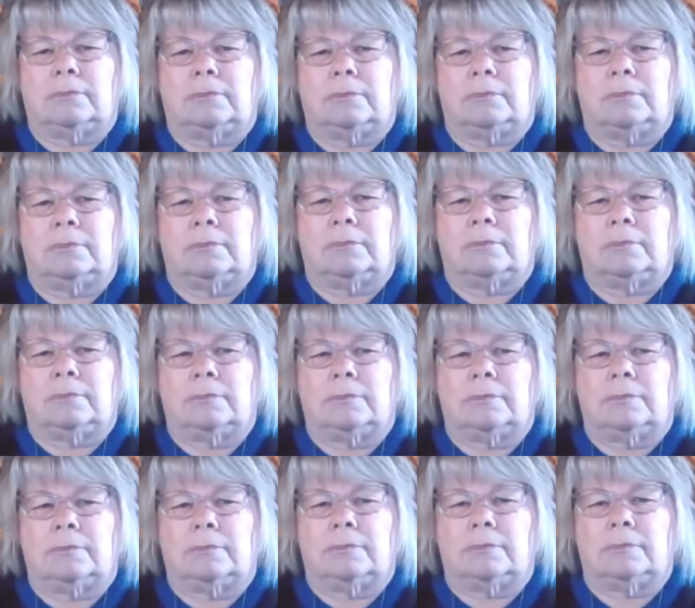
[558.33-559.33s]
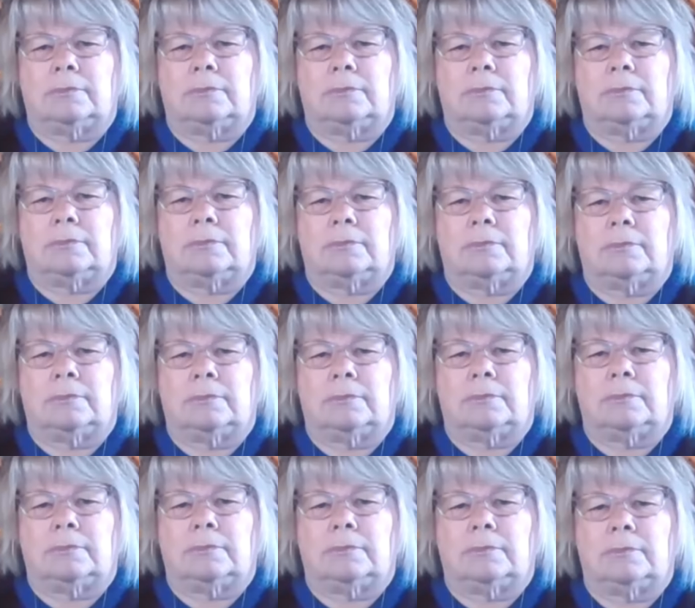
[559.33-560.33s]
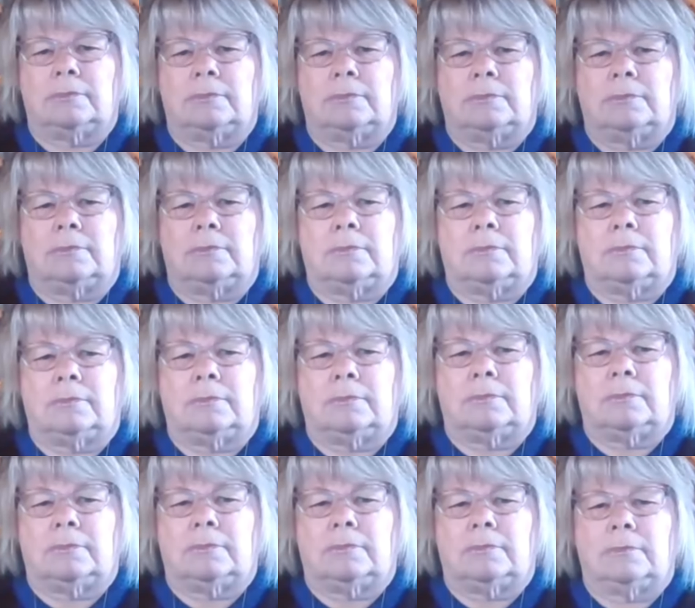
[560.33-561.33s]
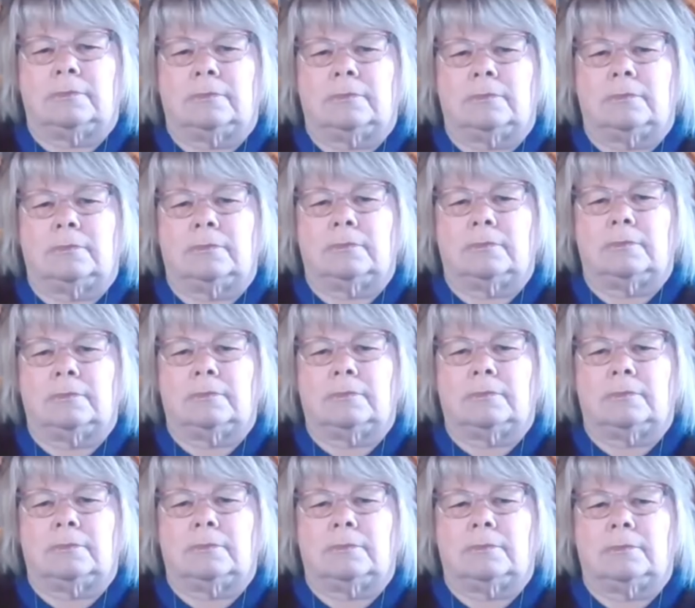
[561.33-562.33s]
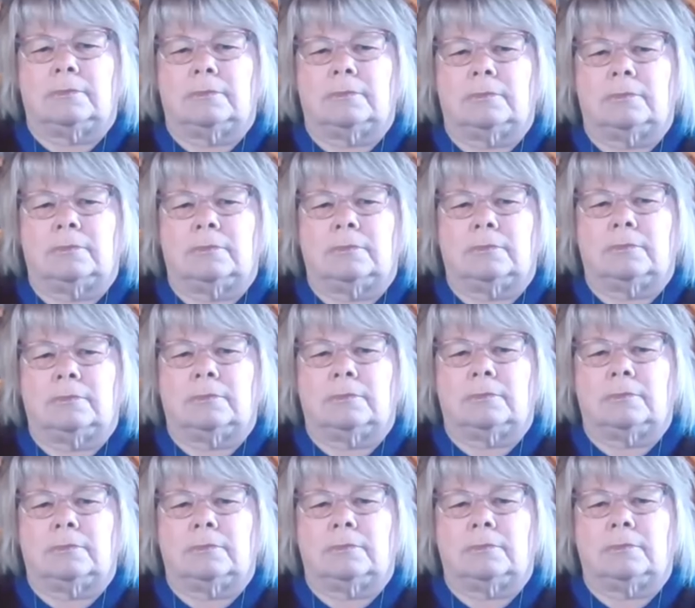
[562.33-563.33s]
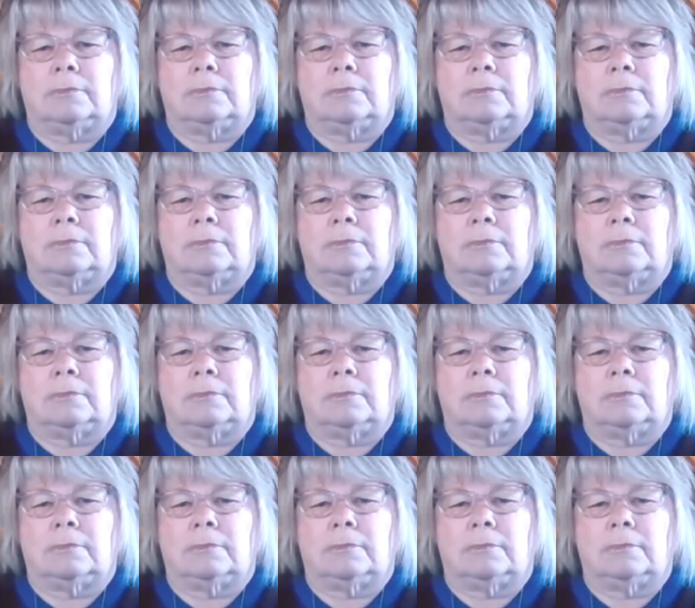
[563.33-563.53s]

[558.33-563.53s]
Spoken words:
(not speaking)